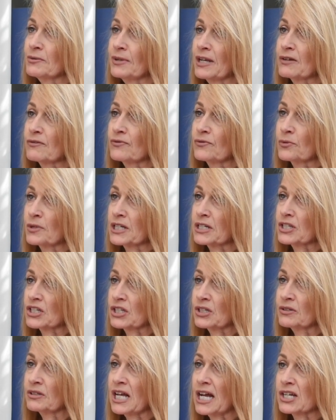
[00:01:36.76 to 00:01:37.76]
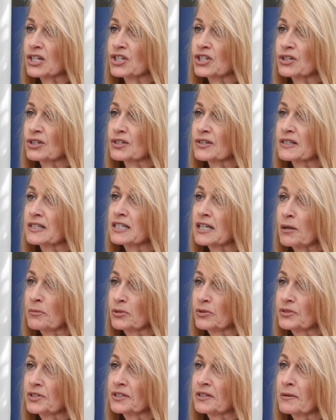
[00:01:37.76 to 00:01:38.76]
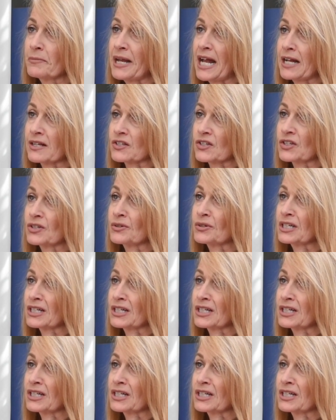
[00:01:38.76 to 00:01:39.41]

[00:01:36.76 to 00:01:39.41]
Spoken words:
We had 42 last year. It's doubled in the past 2